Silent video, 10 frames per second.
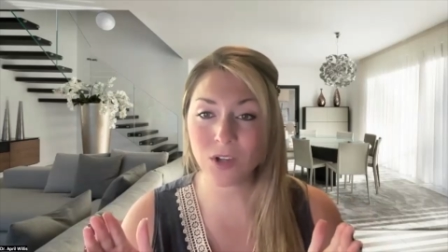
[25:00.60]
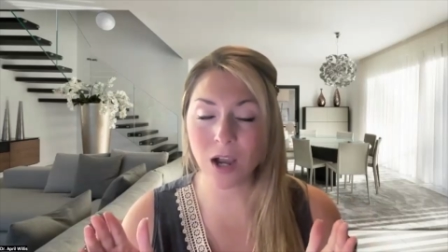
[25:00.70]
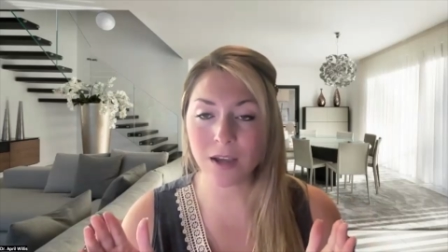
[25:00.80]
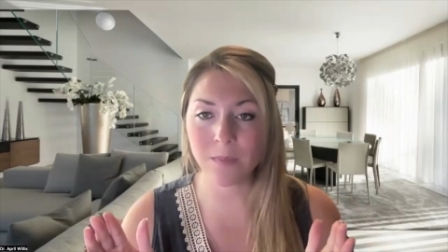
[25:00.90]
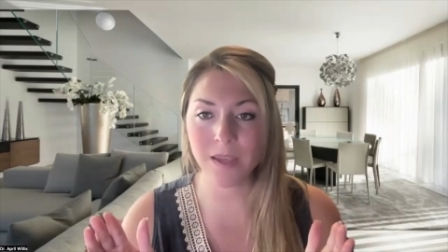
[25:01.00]

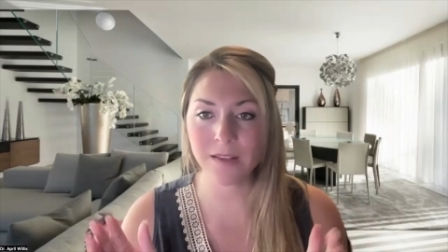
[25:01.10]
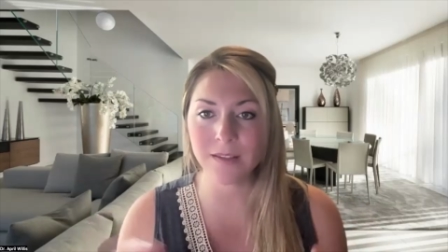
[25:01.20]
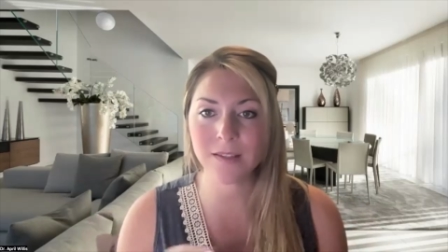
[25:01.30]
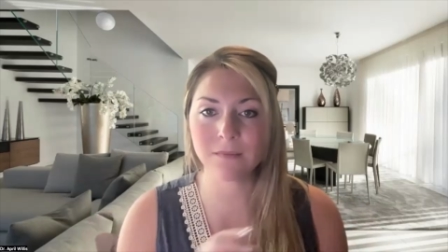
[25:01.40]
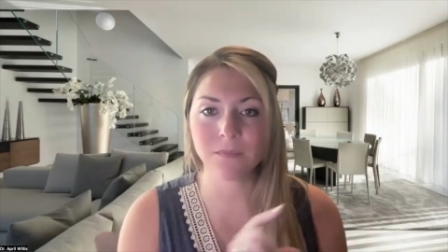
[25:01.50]

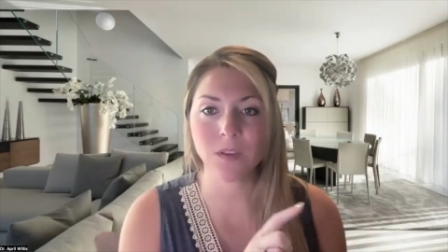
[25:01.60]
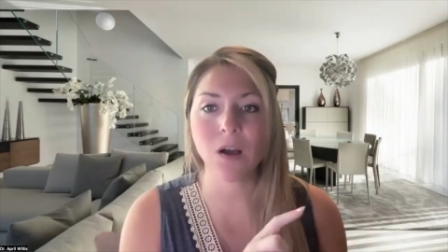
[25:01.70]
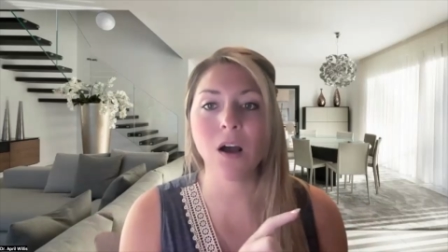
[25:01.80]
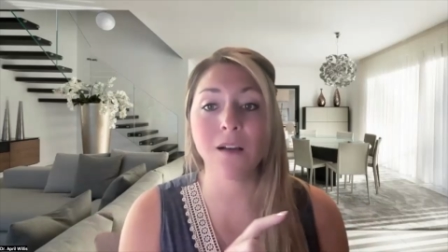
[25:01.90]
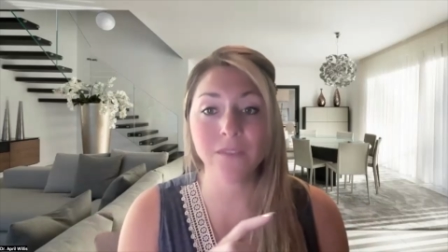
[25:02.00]
documents,
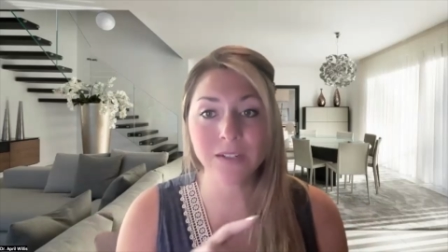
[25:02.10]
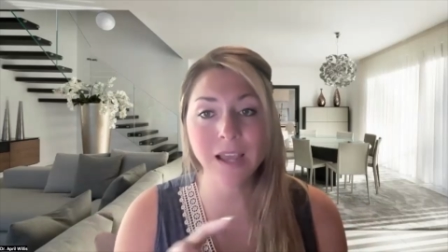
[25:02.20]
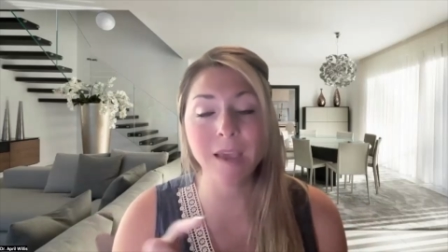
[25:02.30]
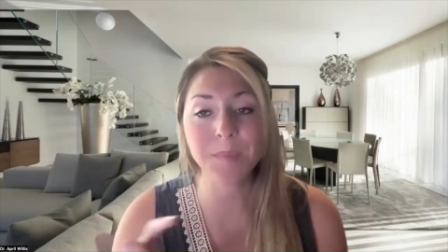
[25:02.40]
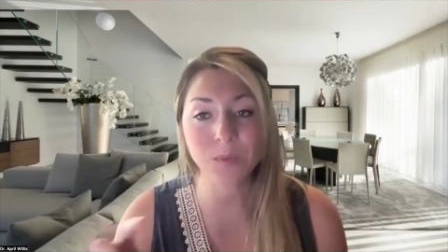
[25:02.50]

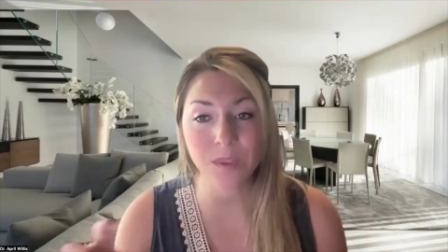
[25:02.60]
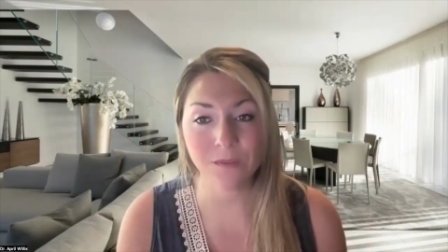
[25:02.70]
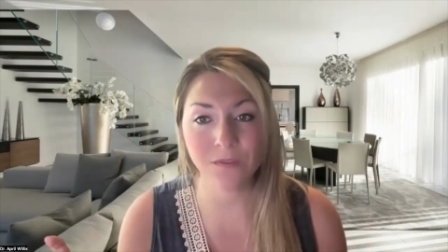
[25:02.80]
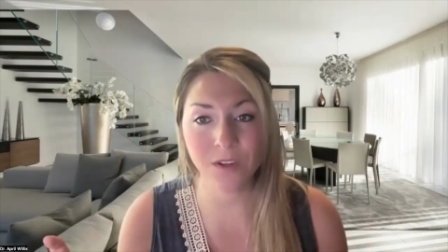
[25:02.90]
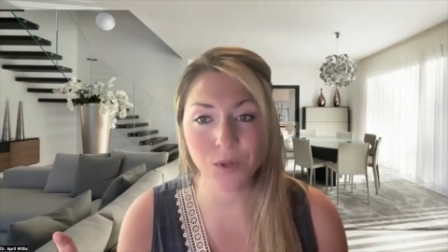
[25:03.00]
oftentimes with a
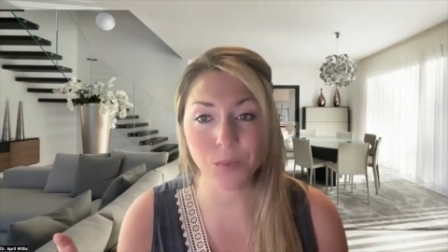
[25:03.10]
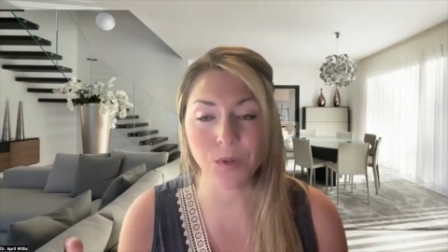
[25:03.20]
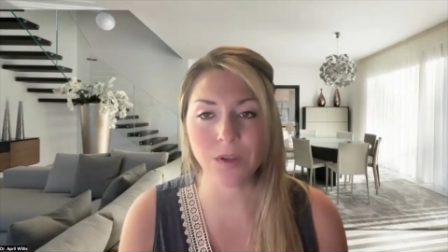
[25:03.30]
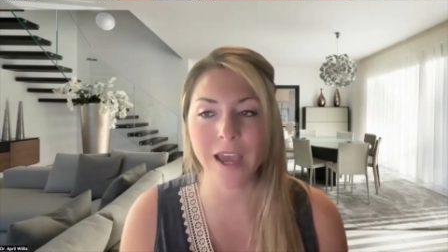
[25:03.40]
visual.